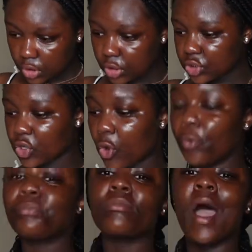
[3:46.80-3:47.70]

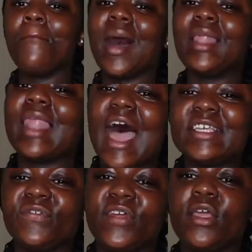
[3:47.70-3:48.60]
So, my
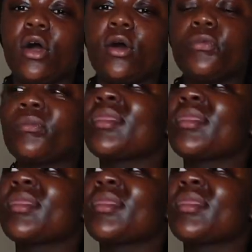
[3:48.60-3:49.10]
last video